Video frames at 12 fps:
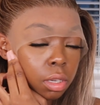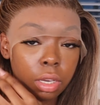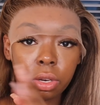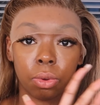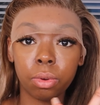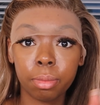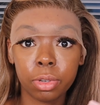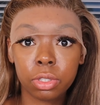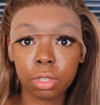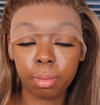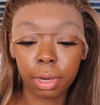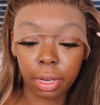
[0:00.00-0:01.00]
and
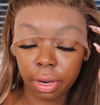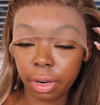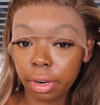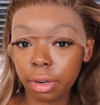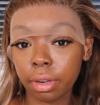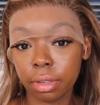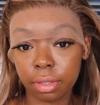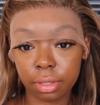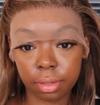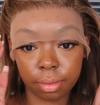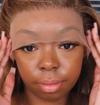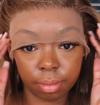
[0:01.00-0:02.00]
almost my hair,
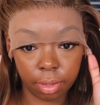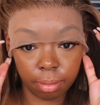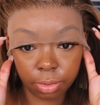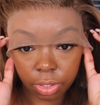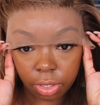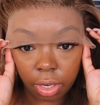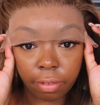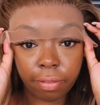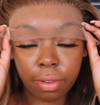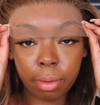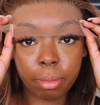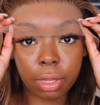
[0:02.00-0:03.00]
I'm just gonna
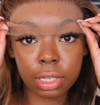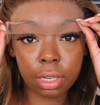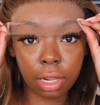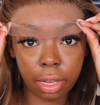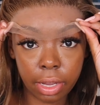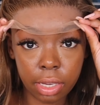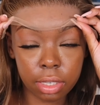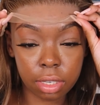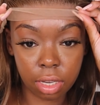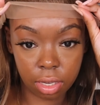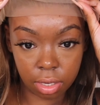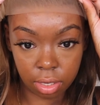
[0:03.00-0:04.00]
flip this lace,
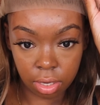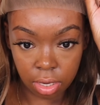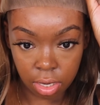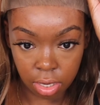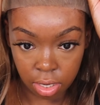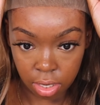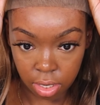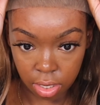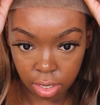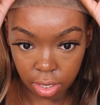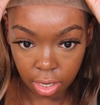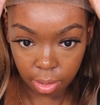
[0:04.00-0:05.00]

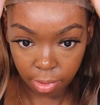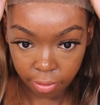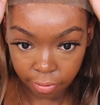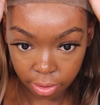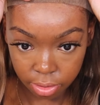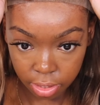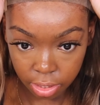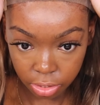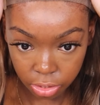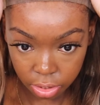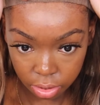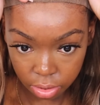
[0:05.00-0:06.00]
add my foundation.